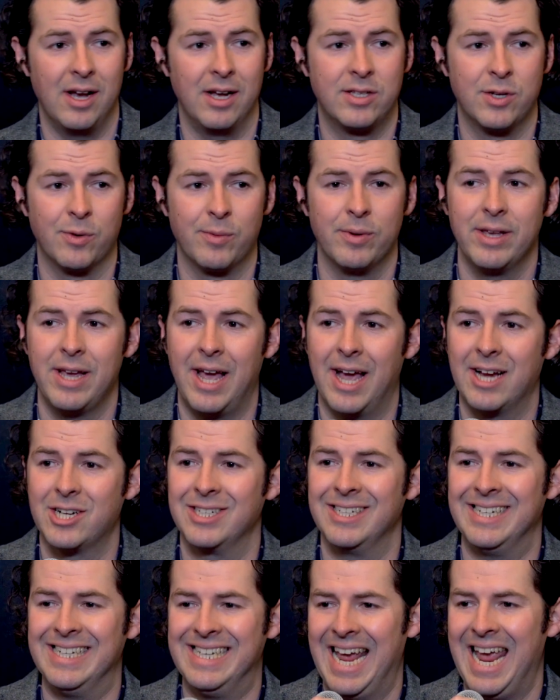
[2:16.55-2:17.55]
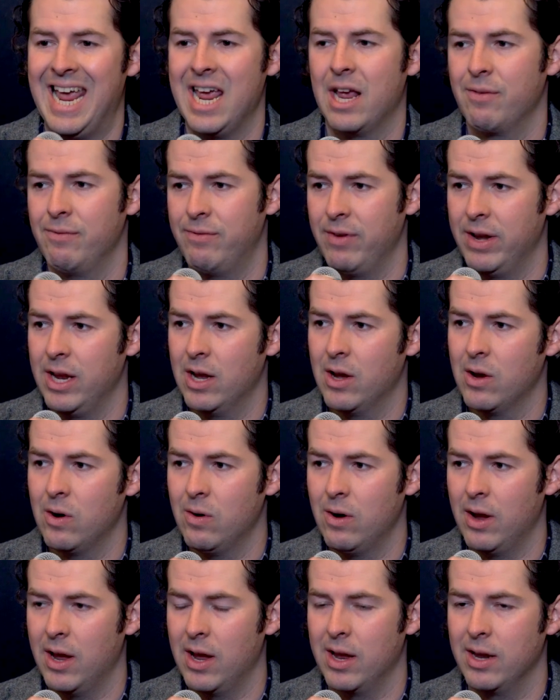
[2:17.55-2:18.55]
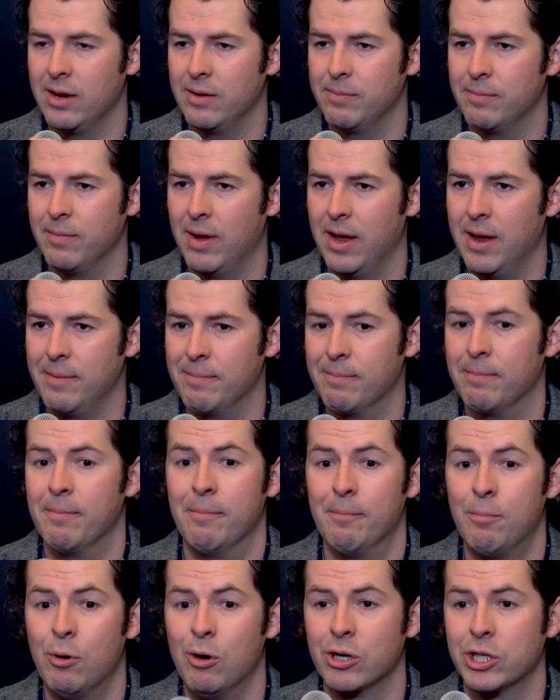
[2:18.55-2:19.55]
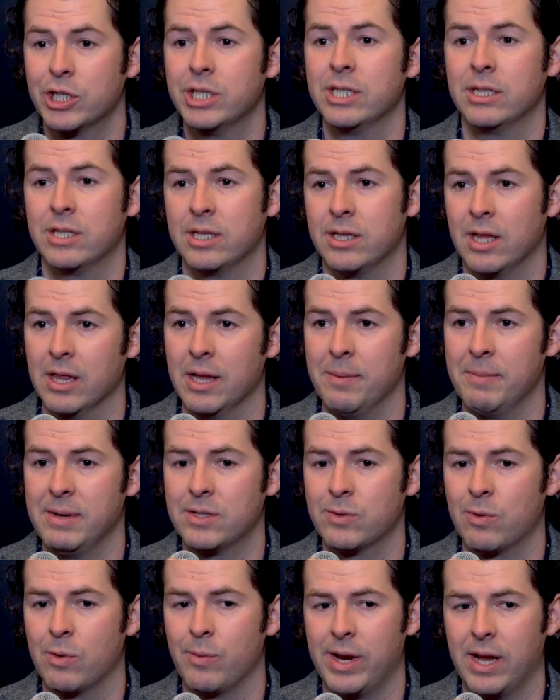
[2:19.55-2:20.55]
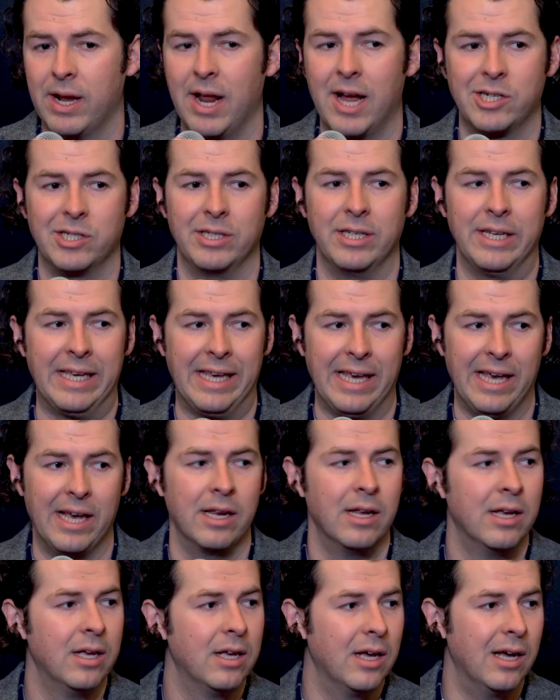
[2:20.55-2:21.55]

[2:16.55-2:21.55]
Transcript: to really actually take video and push it to the limits where we can actually get